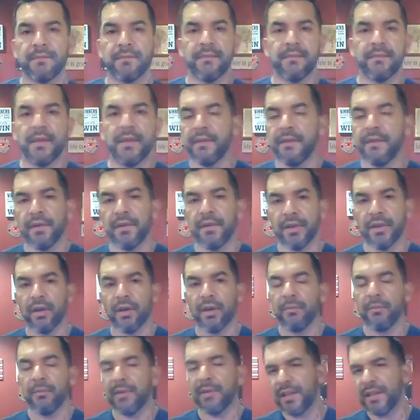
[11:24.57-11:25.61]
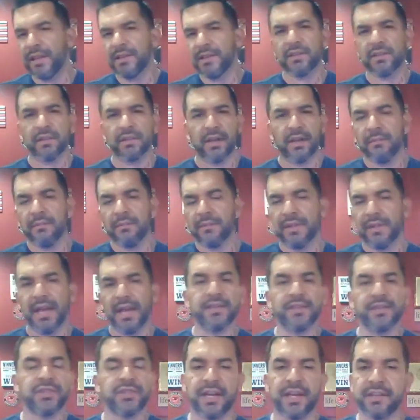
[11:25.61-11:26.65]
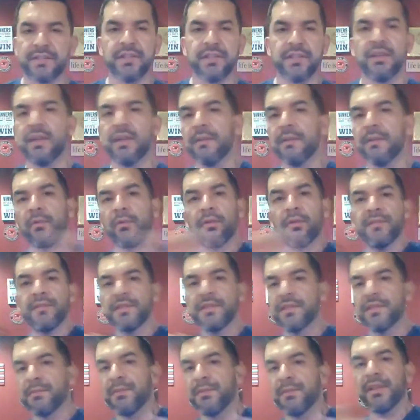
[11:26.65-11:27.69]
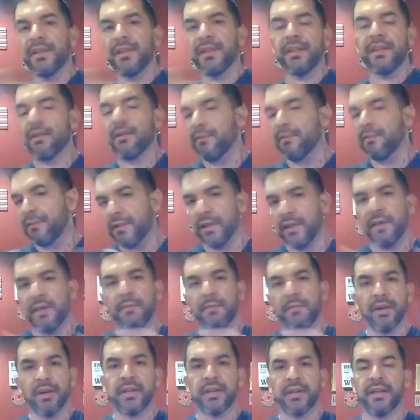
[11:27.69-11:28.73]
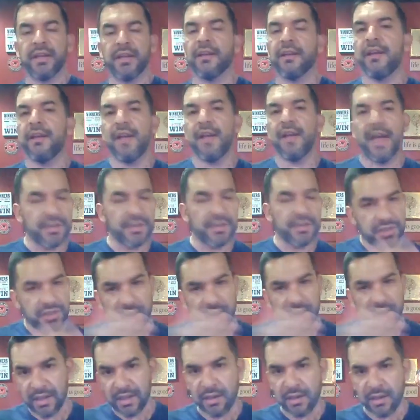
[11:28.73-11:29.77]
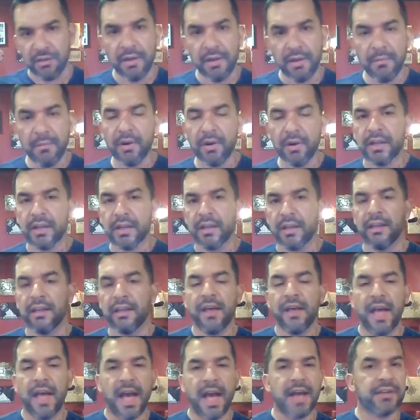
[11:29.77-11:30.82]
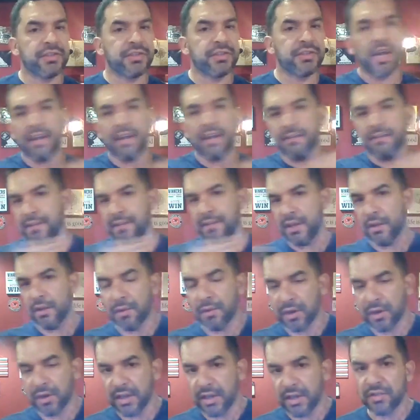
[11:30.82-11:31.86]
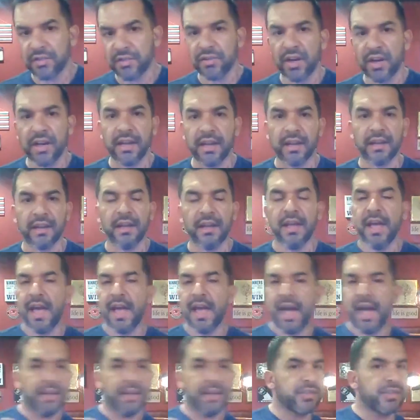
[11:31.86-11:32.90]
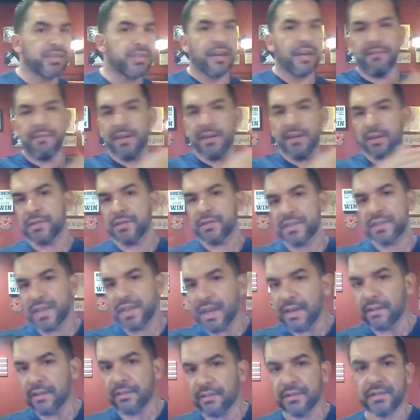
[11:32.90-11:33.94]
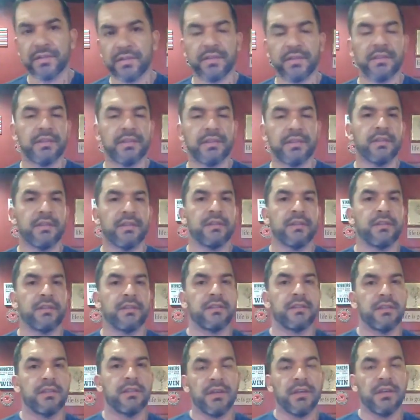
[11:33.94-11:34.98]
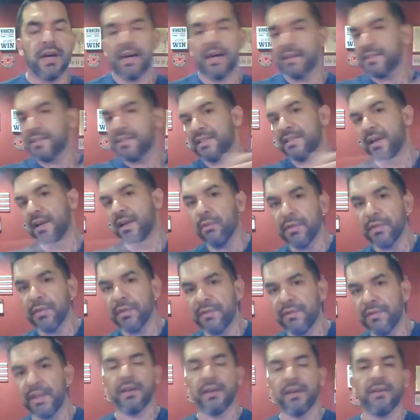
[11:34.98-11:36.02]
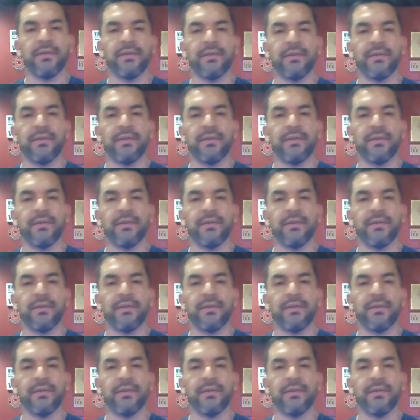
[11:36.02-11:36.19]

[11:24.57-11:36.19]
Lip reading: and there you go. But Instagram with hashtags and you get more visibility in there. Affiliate marketing, hashtag internet marketing, hashtag video marketing training, hashtag video sales, how to sell with video,